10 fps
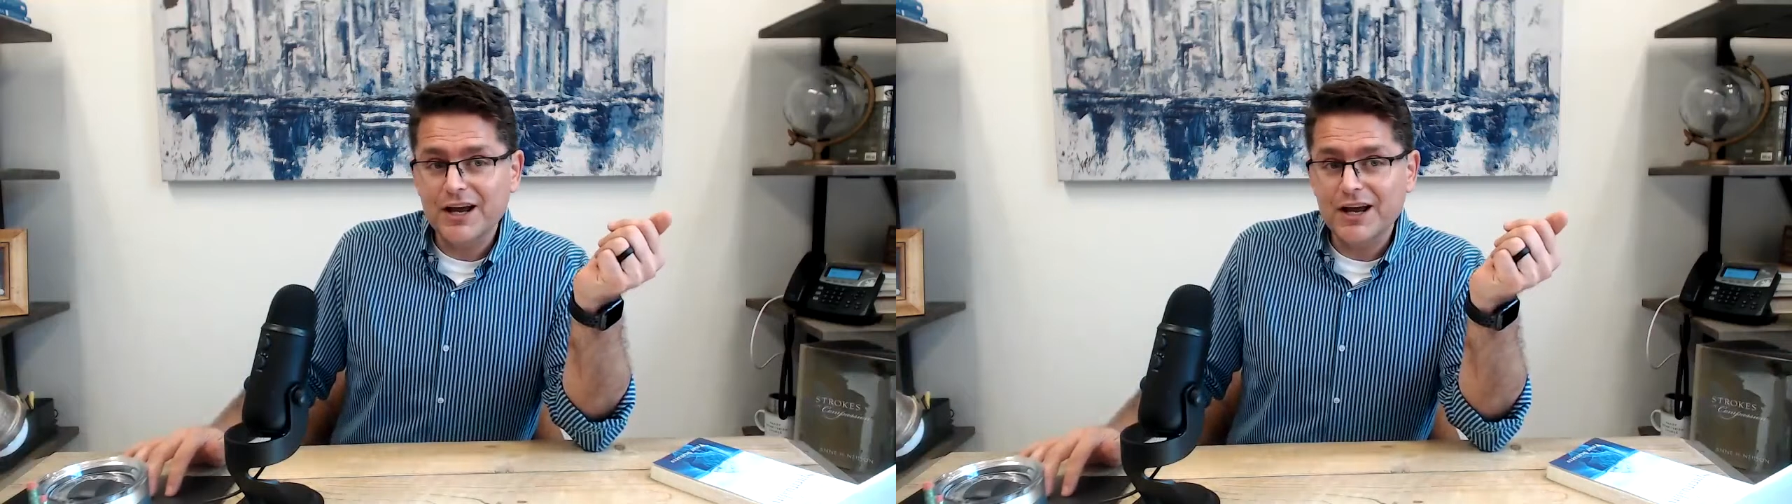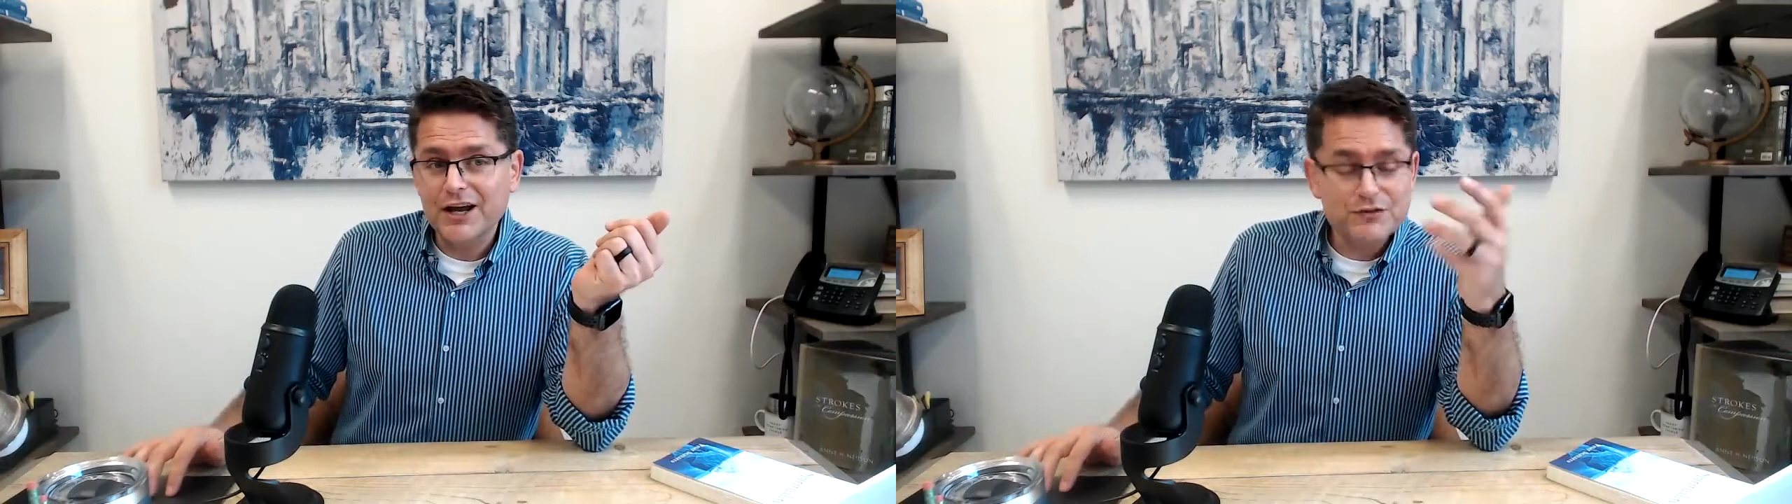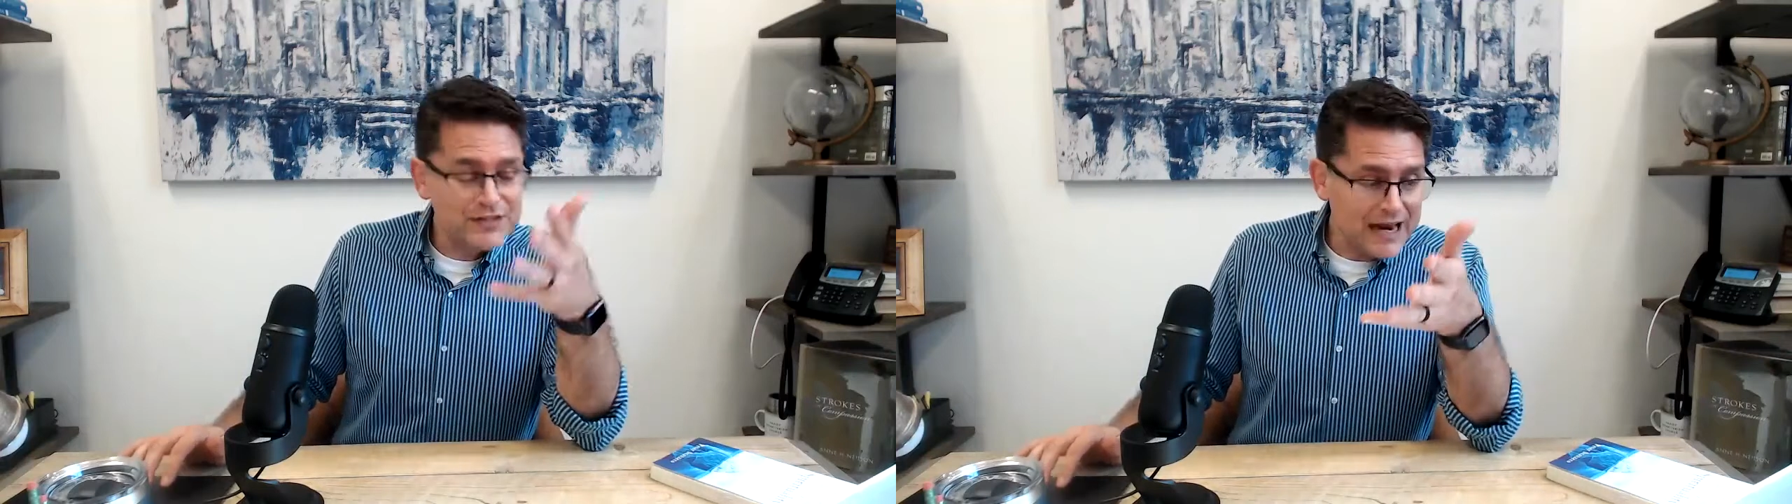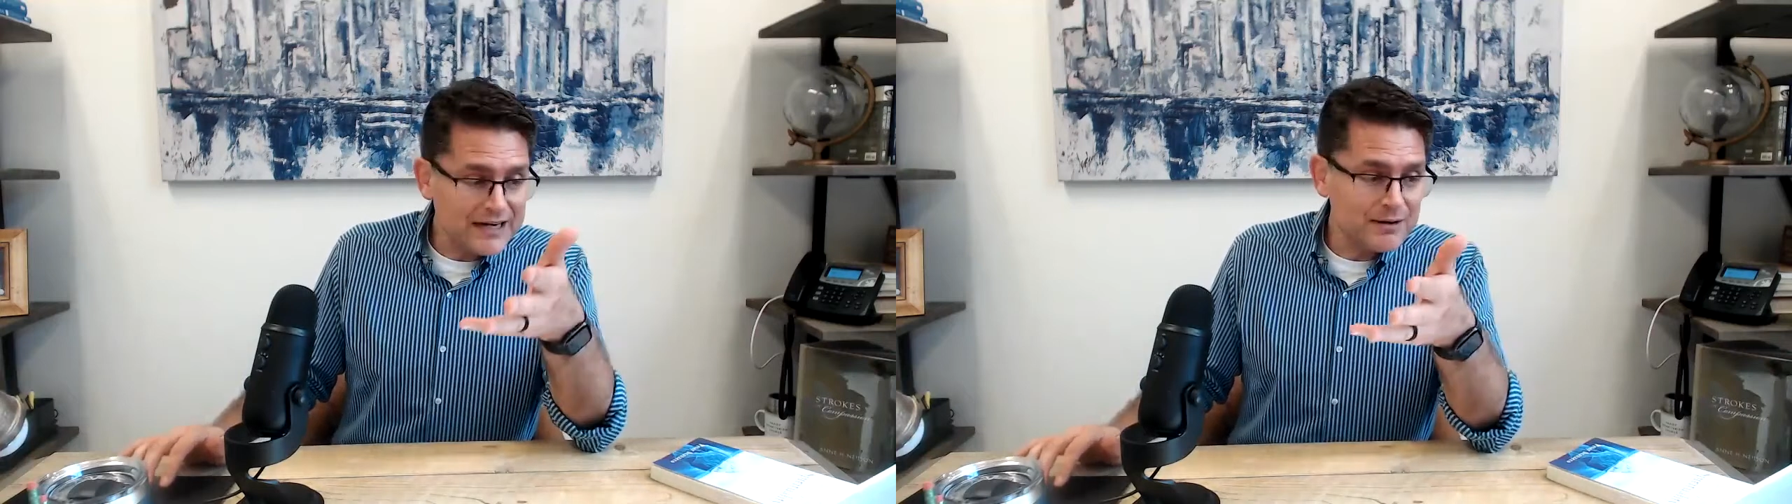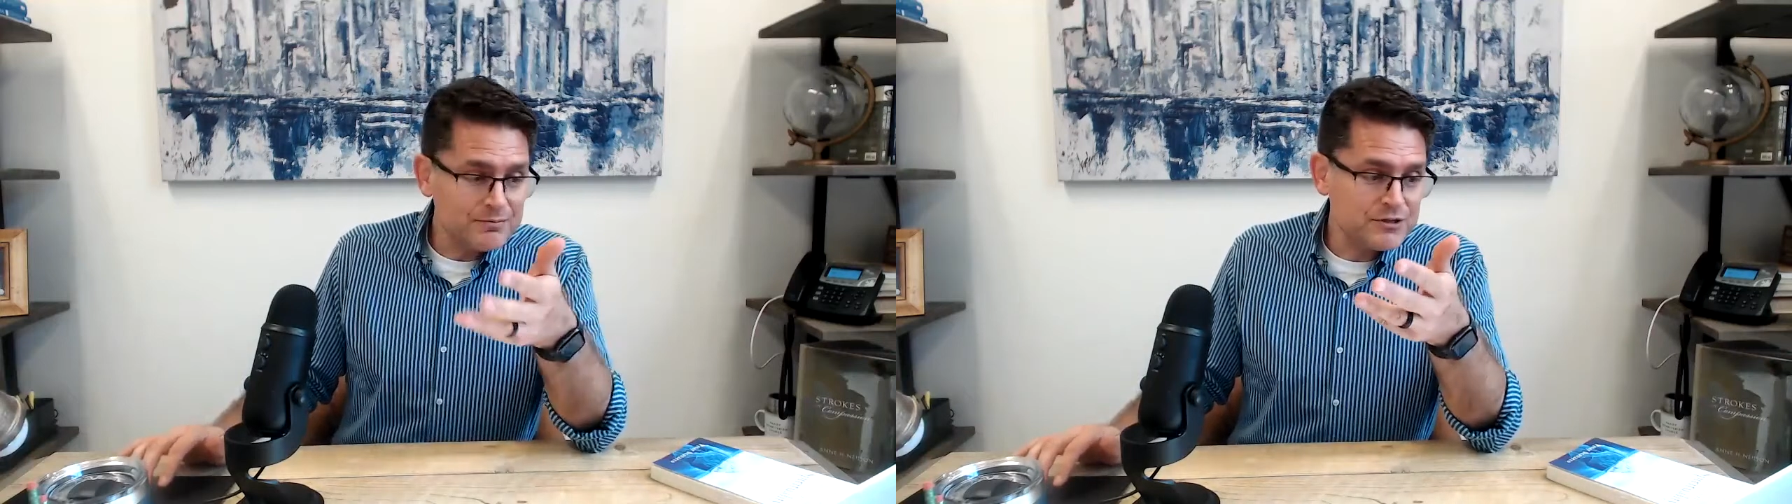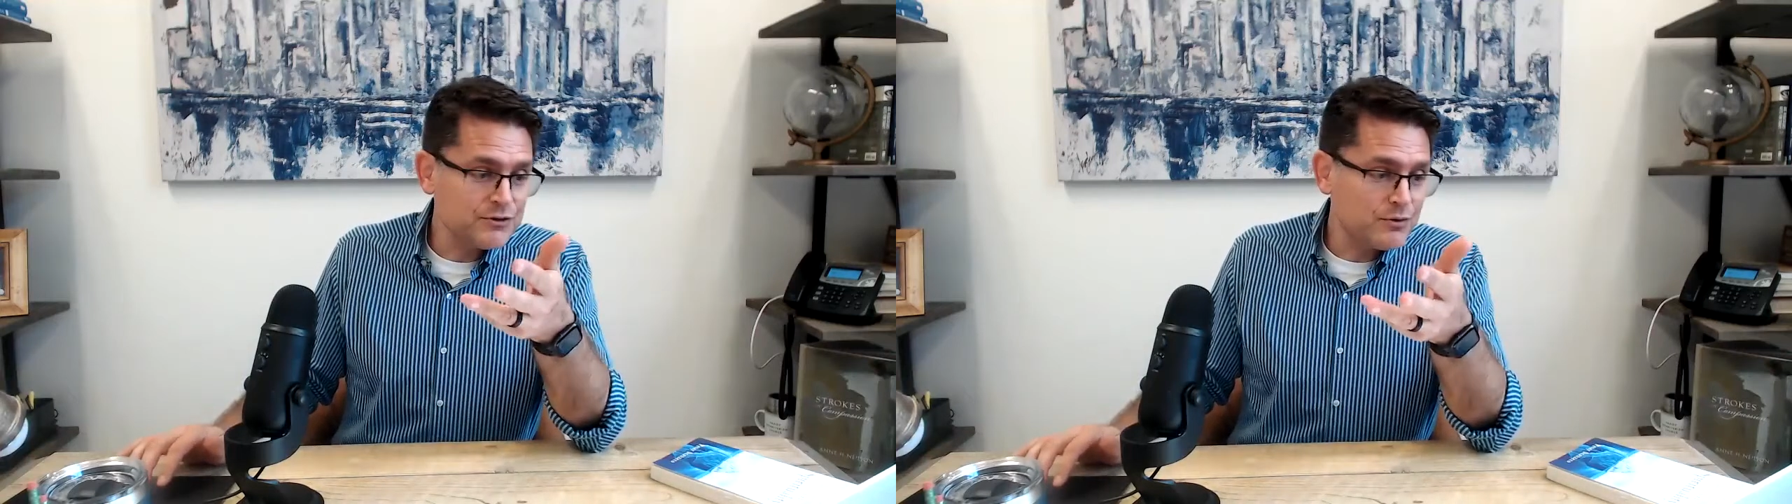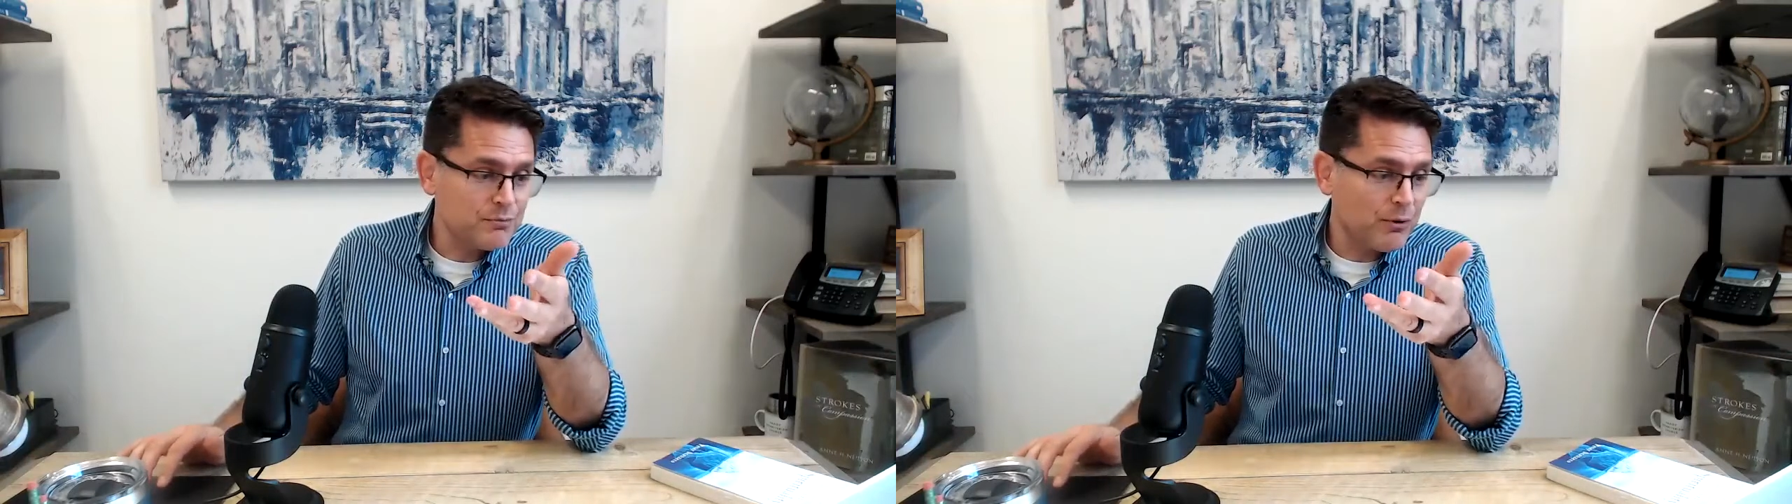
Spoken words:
You've signed up to